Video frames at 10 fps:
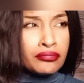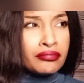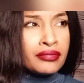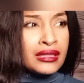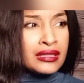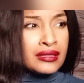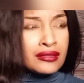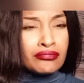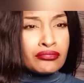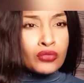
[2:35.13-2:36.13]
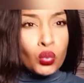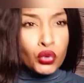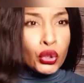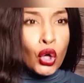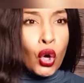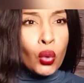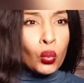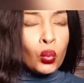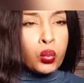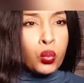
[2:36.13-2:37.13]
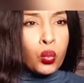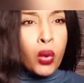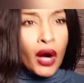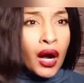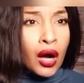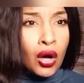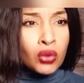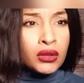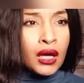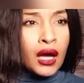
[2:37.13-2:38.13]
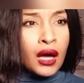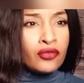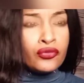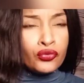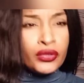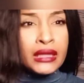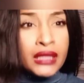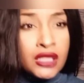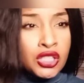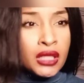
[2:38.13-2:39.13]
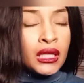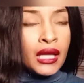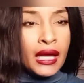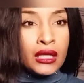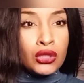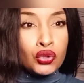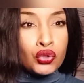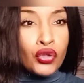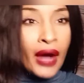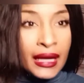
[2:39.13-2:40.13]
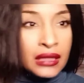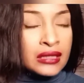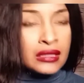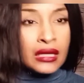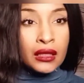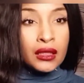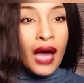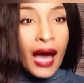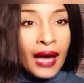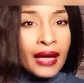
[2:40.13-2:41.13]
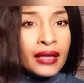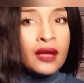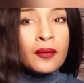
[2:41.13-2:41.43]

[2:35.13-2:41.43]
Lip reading: this world of religion and Christ and God,